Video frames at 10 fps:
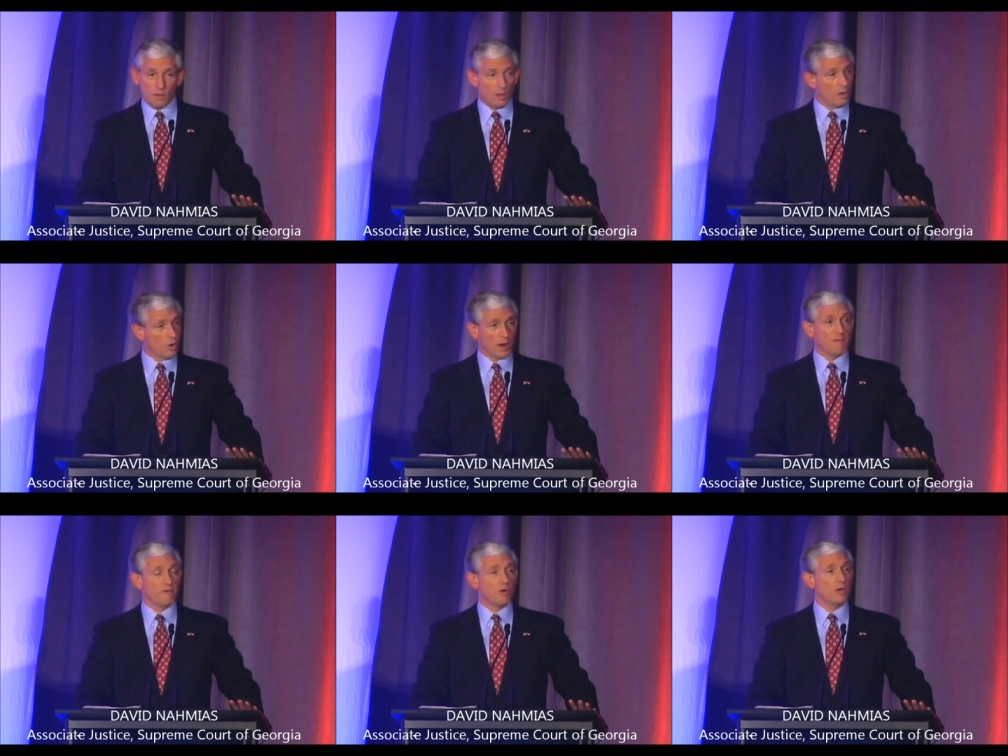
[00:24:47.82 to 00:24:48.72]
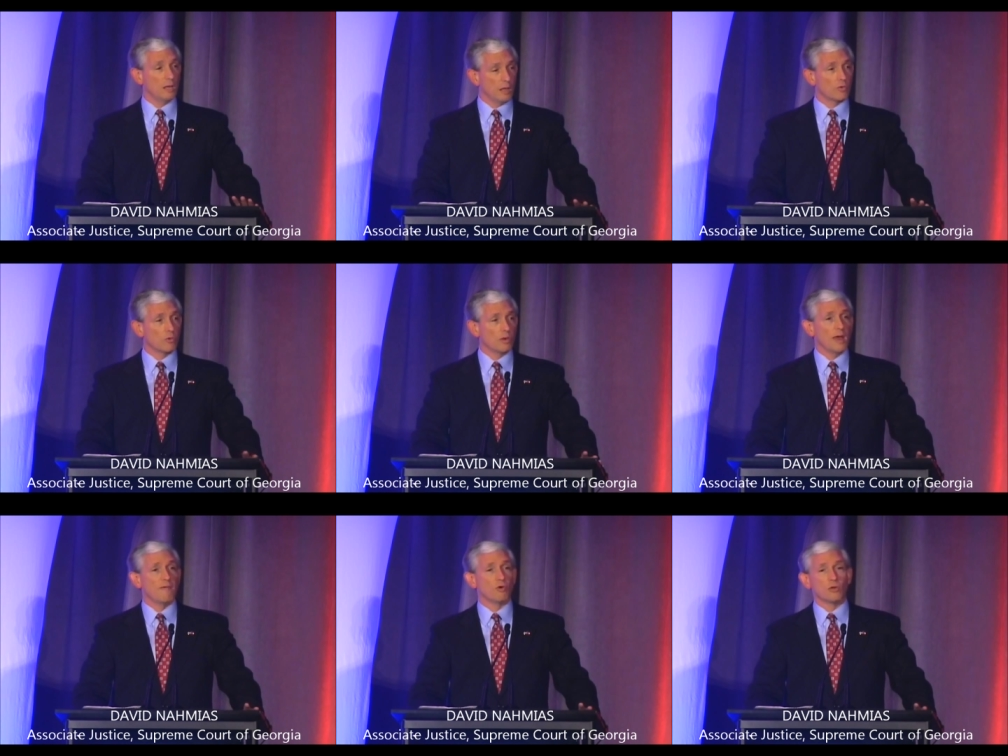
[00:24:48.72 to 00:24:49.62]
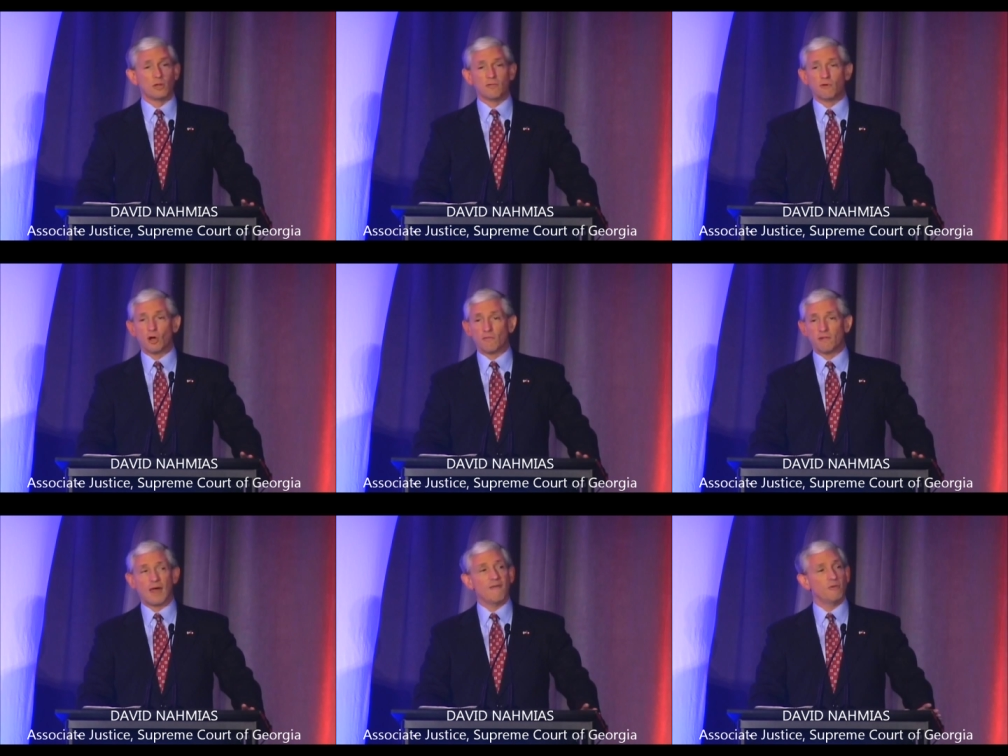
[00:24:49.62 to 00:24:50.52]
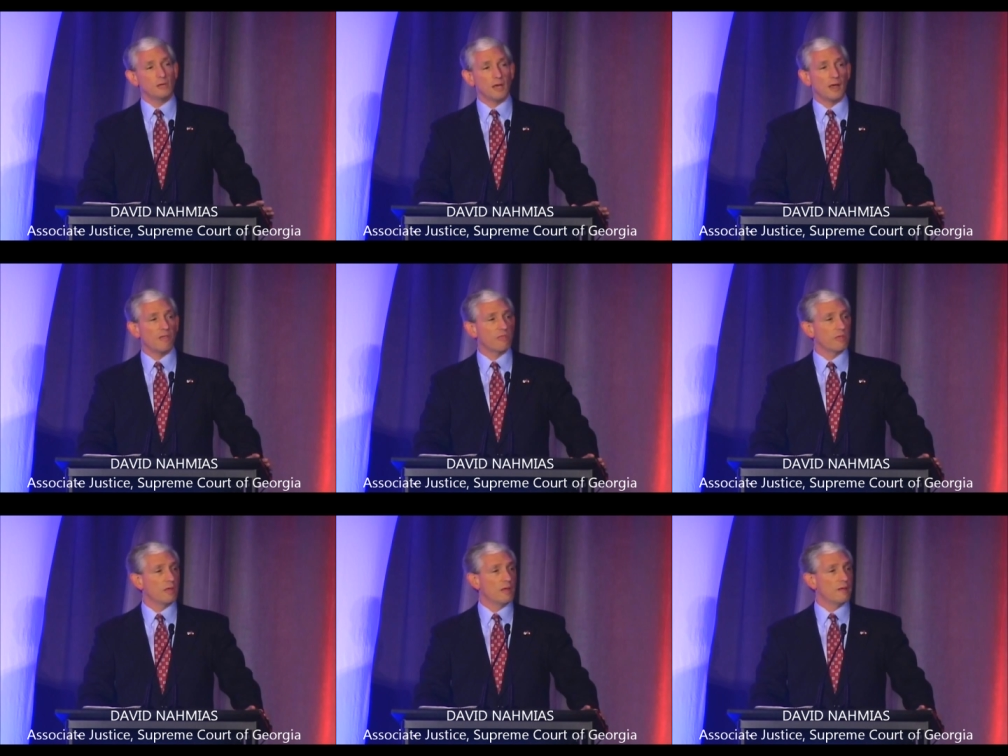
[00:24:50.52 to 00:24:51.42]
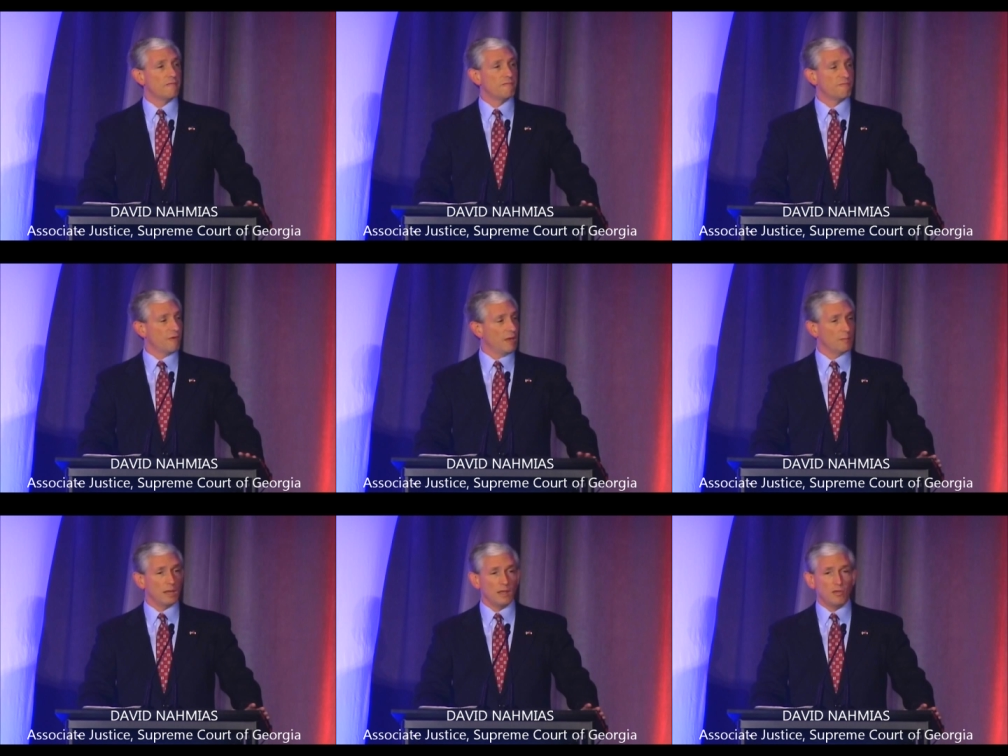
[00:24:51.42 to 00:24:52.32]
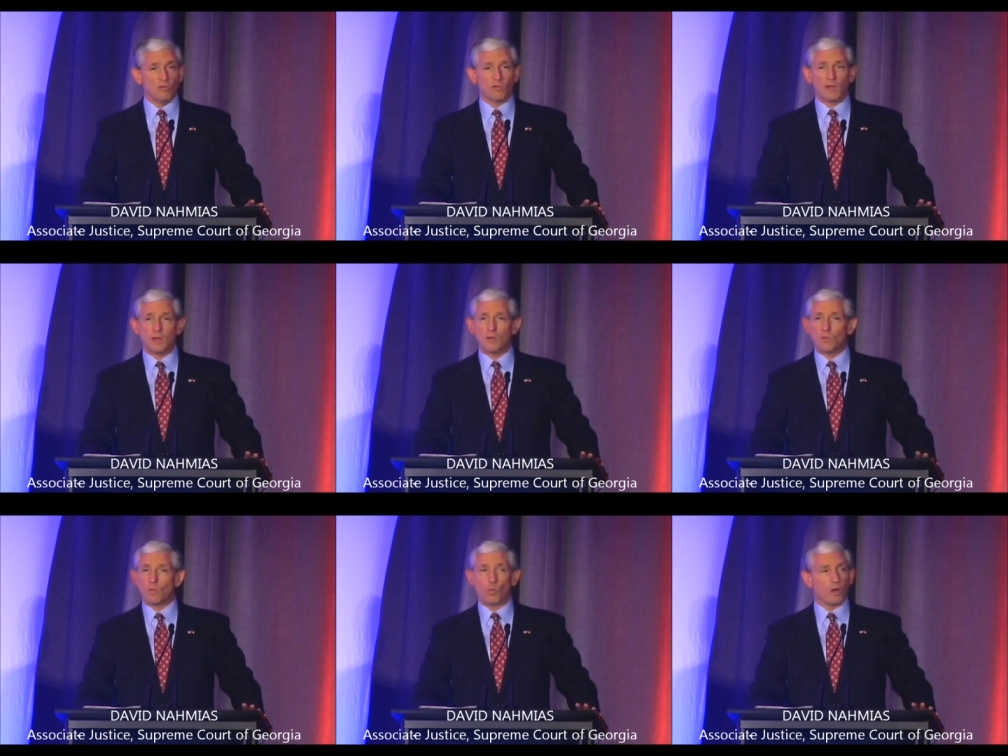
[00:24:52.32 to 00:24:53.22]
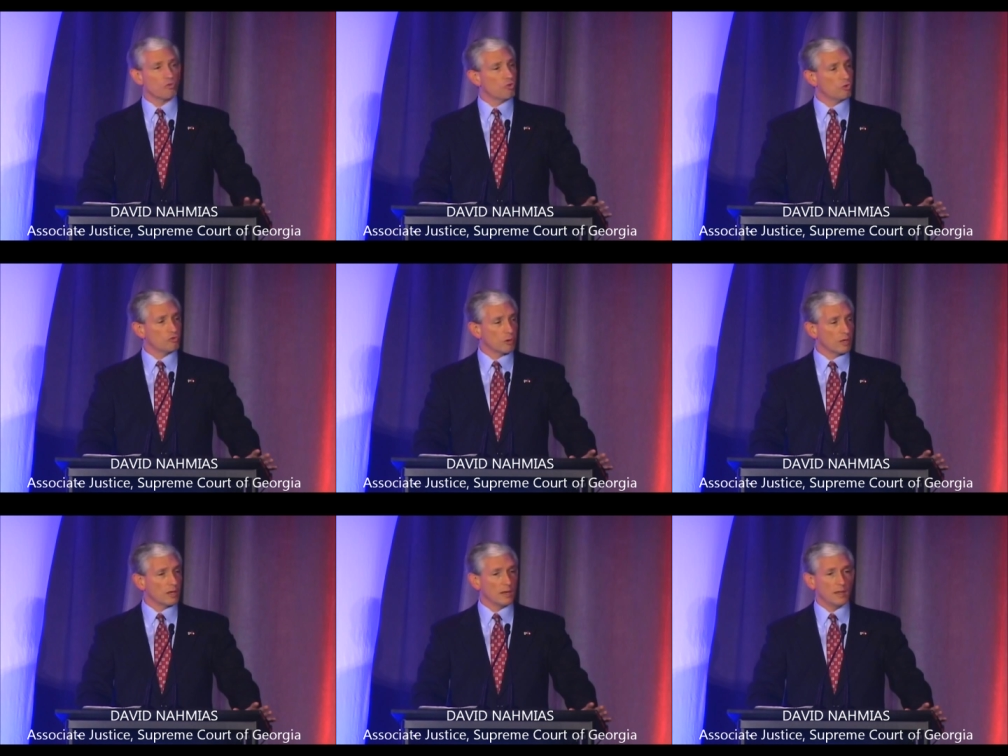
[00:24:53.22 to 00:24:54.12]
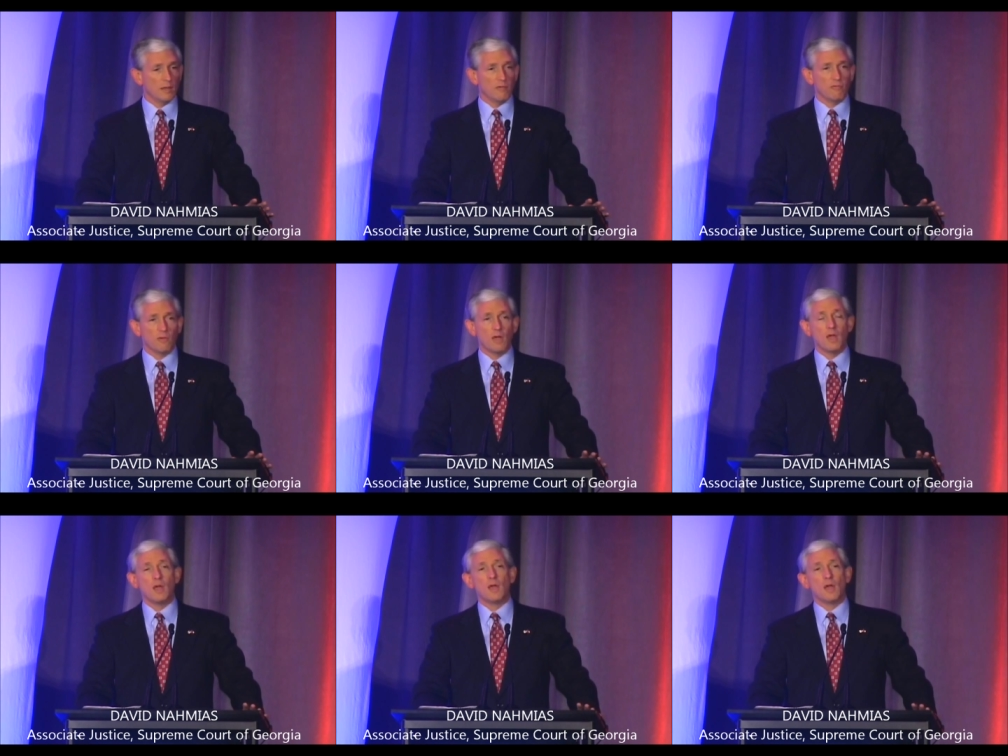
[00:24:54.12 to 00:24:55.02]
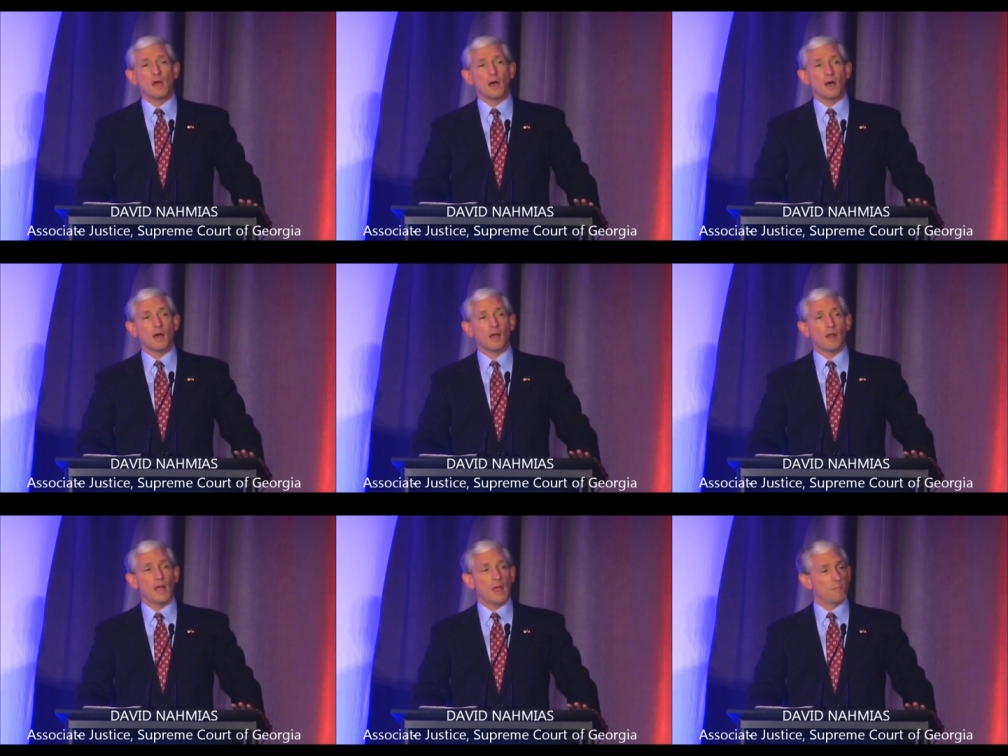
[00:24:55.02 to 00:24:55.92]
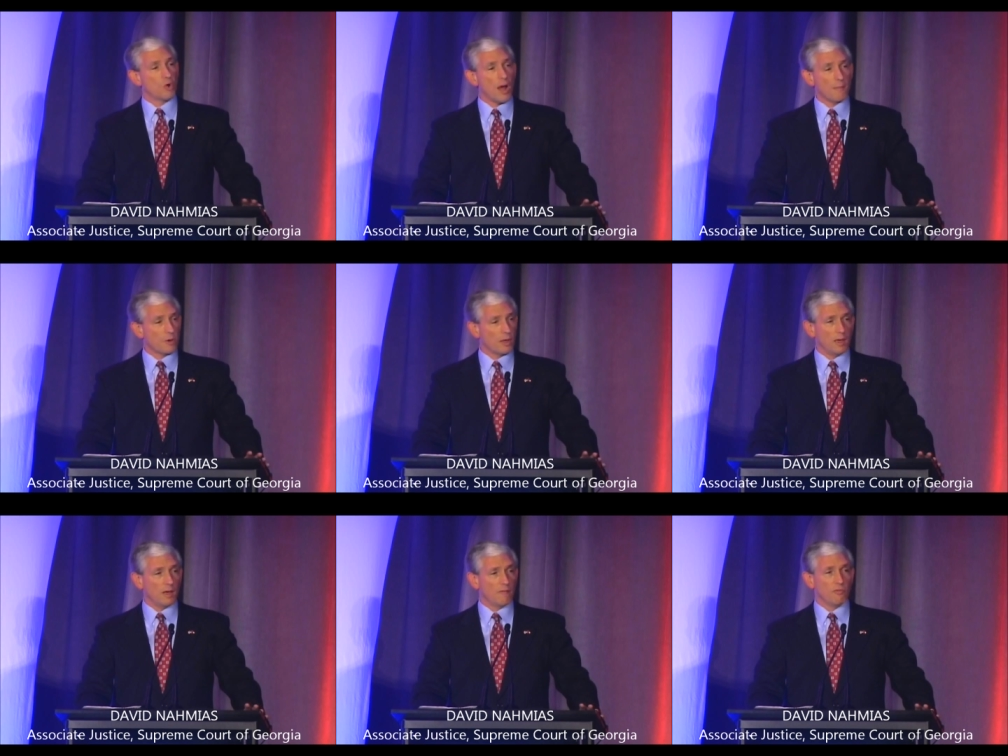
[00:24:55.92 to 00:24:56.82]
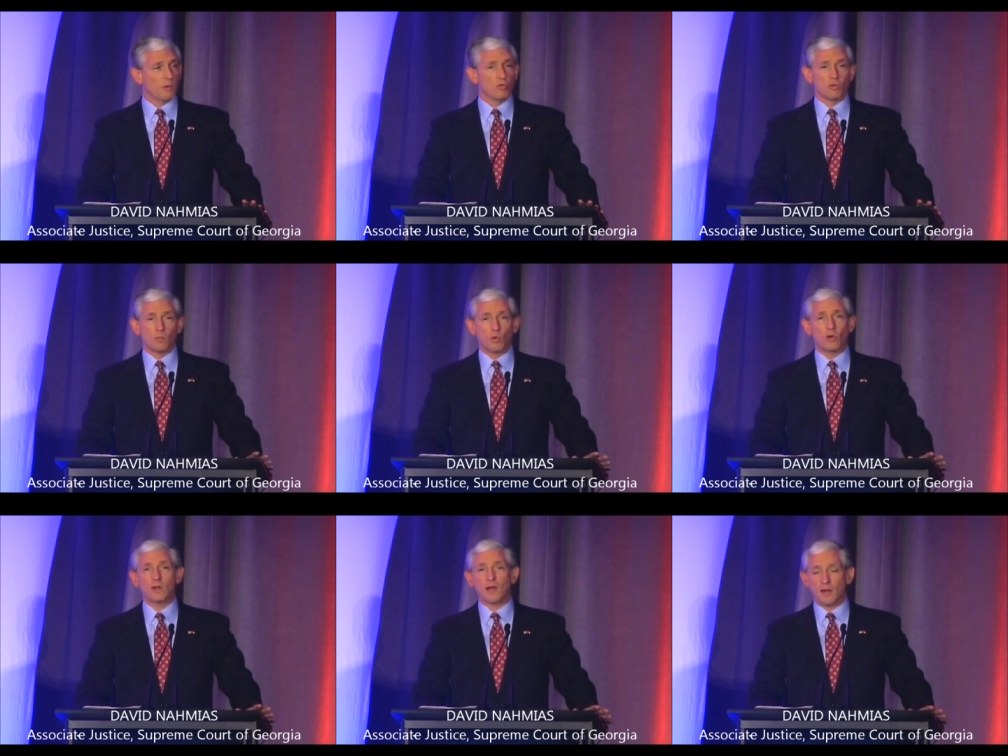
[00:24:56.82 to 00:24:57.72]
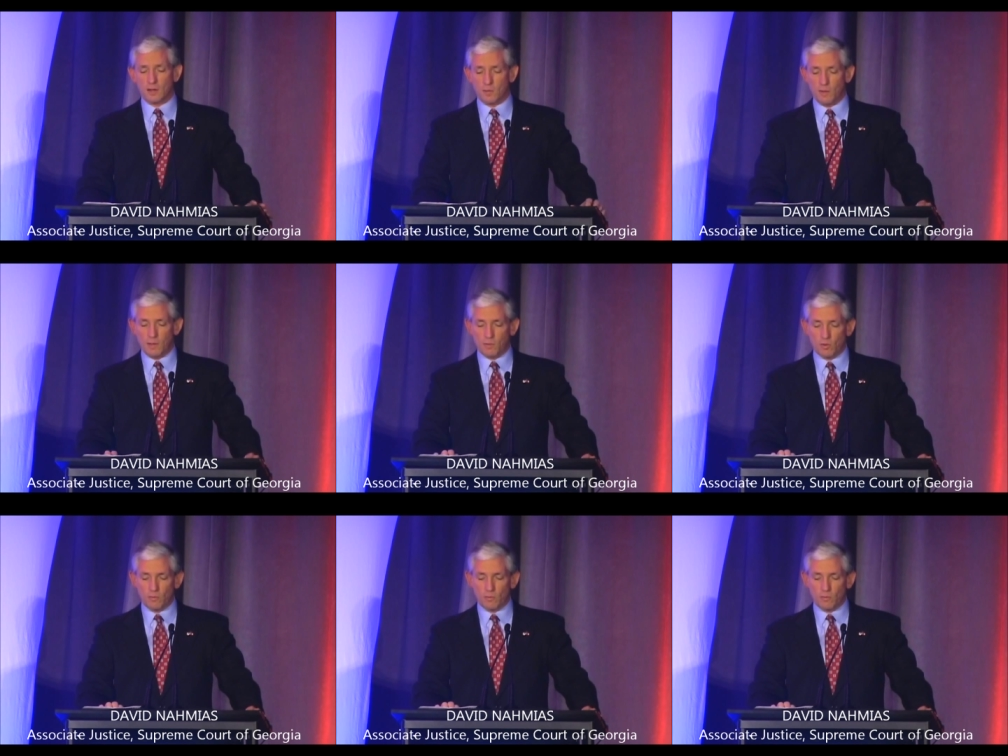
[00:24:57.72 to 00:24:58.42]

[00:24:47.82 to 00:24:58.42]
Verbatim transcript: on a very literal level, involve life and death, families and where children are going to live, uh, and property of the most important kind to people.